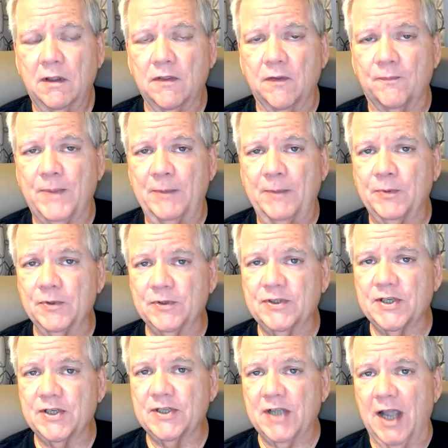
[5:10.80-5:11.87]
the people's
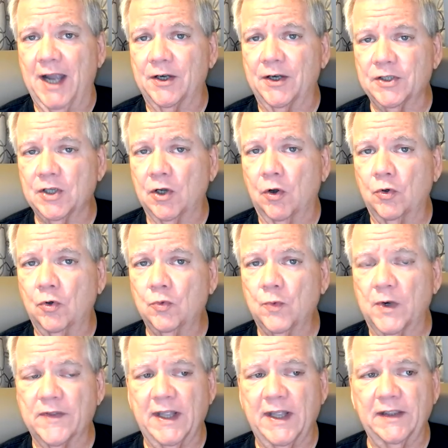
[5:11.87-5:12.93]
desire to own
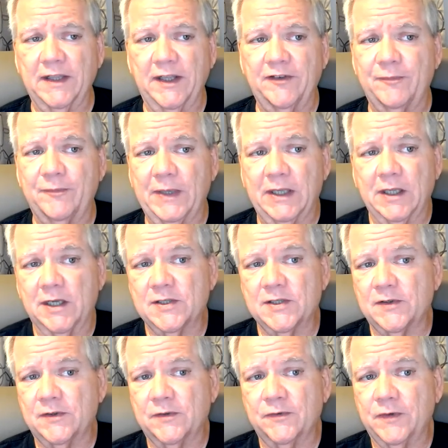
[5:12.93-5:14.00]
where they live because
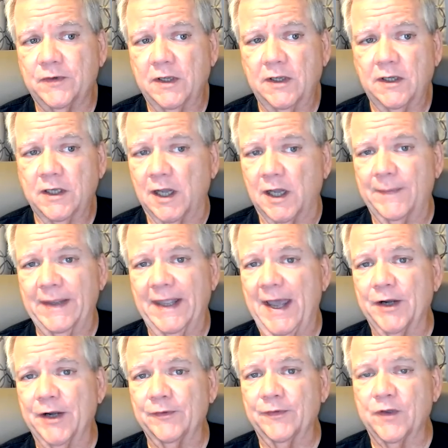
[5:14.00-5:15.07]
of coming
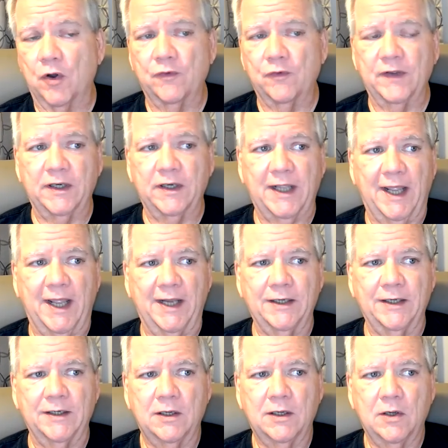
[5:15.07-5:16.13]
out of COVID
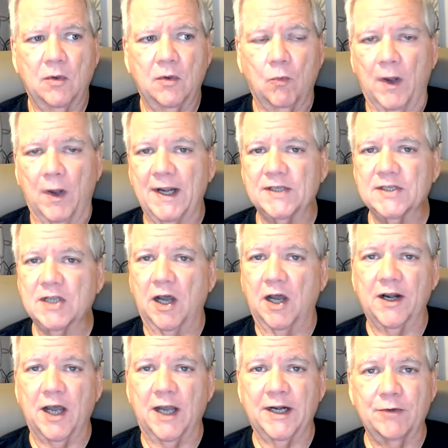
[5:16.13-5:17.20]
and what has
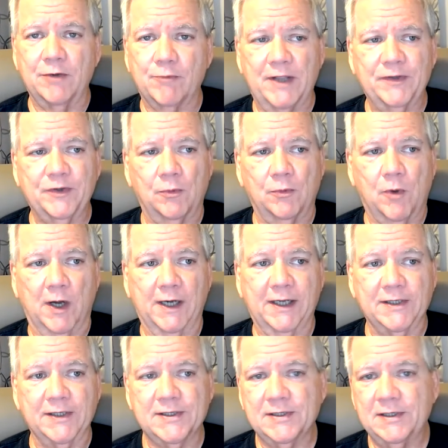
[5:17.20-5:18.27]
gone on in rental
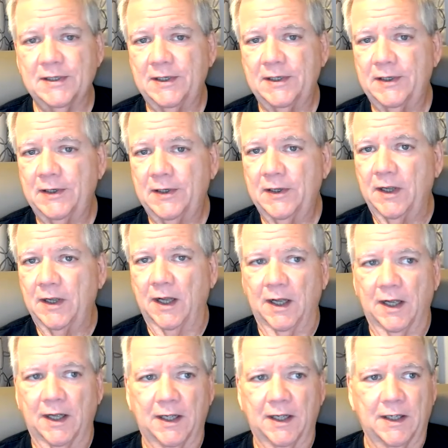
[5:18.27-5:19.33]
markets.
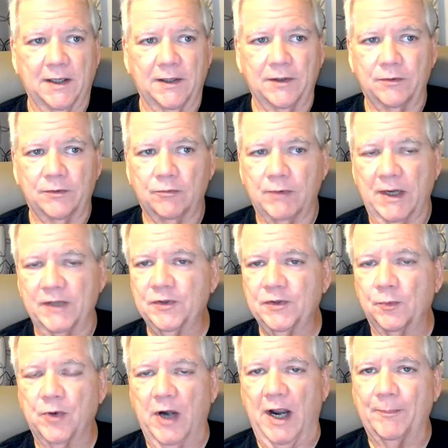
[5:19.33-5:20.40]

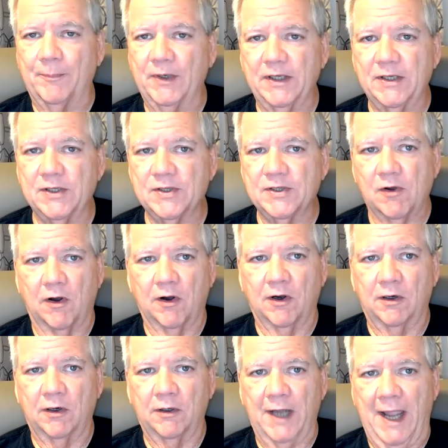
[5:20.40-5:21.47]
Rental properties
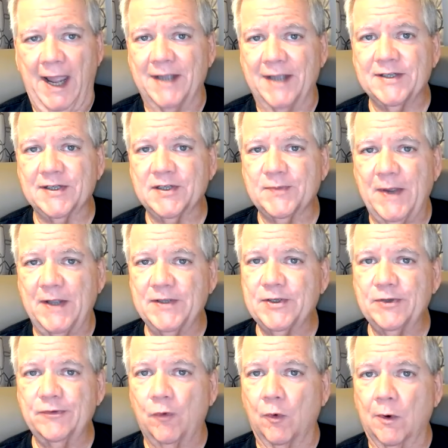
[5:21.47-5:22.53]
are as
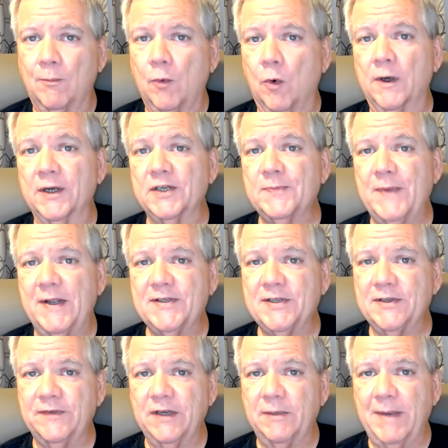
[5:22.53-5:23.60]
expensive or more
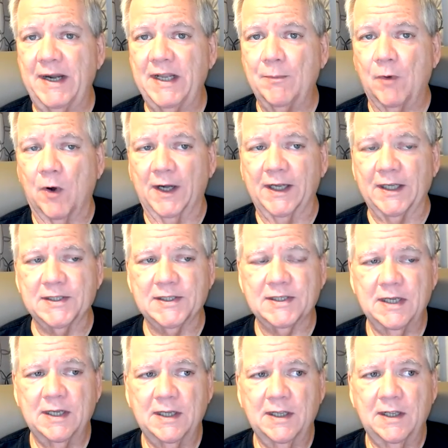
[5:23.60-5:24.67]
expensive in many
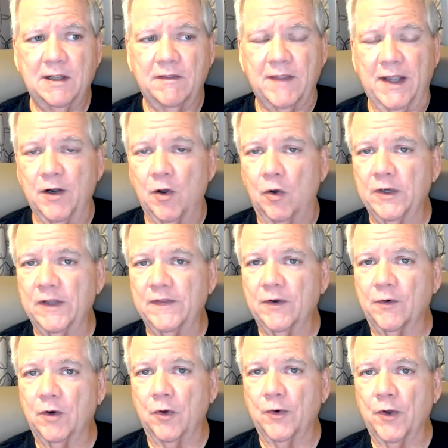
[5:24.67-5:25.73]
markets than owning
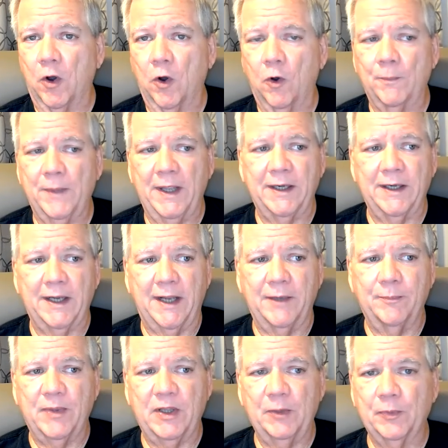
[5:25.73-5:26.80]
their own home,
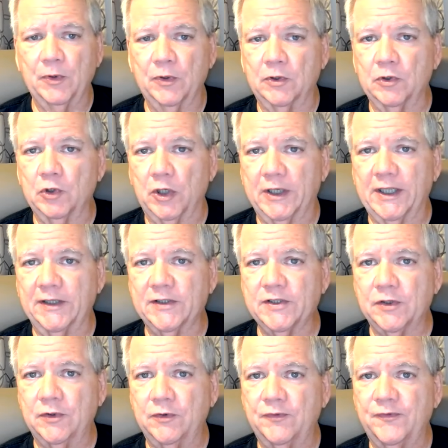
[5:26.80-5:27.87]
and people are looking
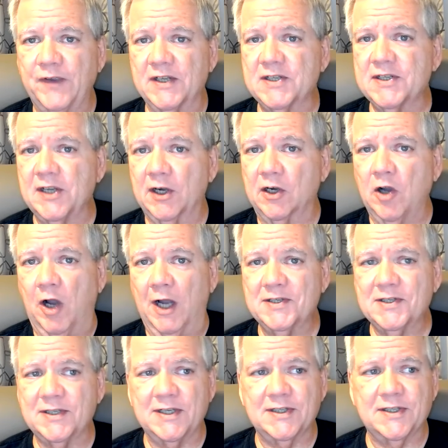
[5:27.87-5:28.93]
to fix their
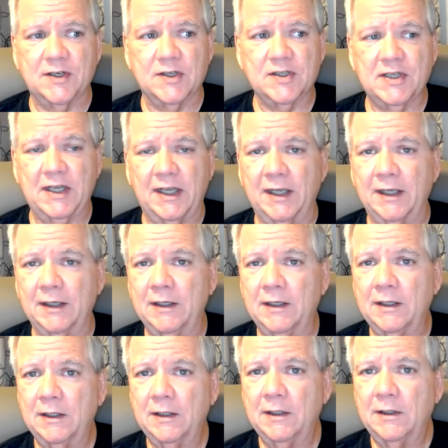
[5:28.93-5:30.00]
costs as they're seeing
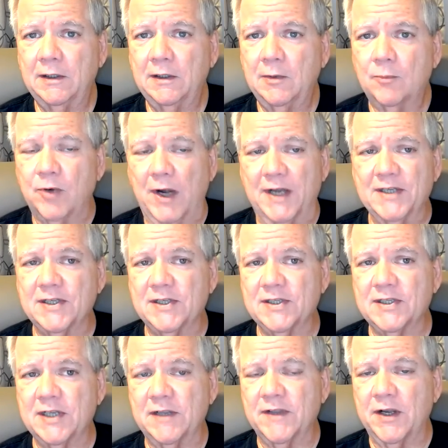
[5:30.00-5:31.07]

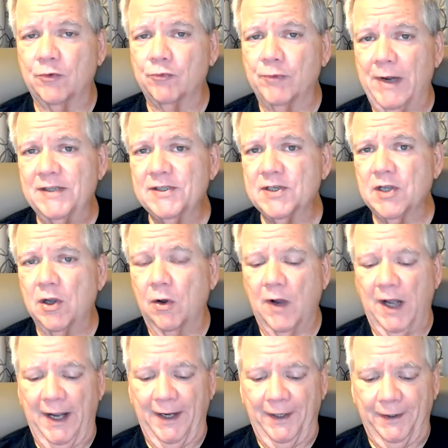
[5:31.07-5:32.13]
prices, their rents go
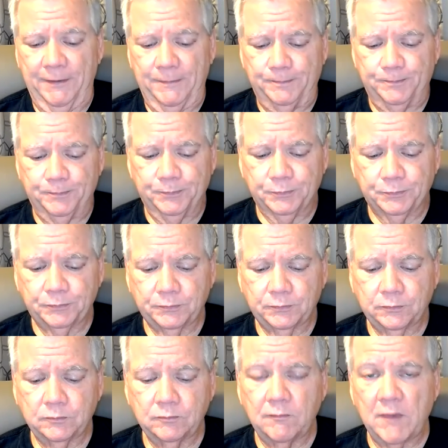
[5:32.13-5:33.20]
higher.
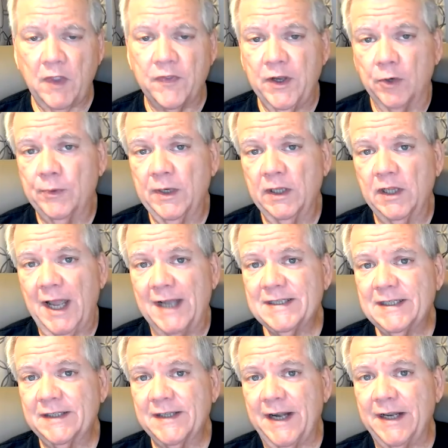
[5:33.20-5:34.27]
They're
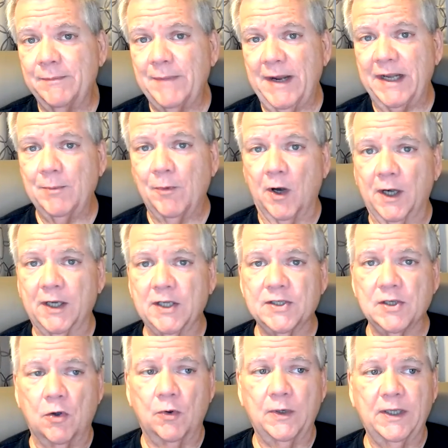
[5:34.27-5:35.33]
realizing that in many
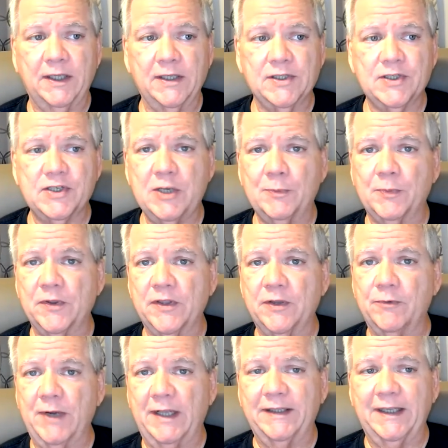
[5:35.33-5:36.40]
markets owning is cheaper
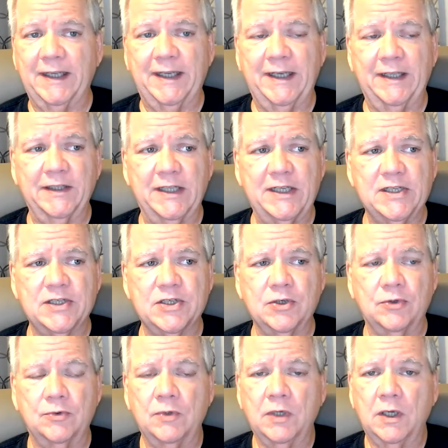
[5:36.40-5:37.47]
than renting, and at least
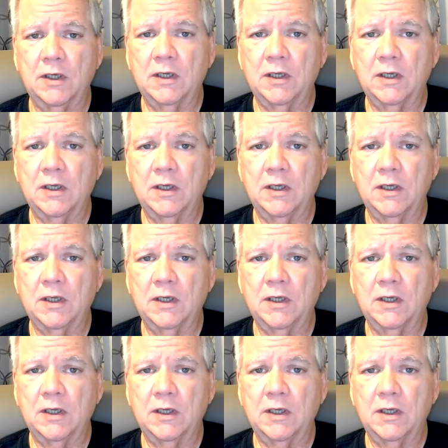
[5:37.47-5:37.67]
you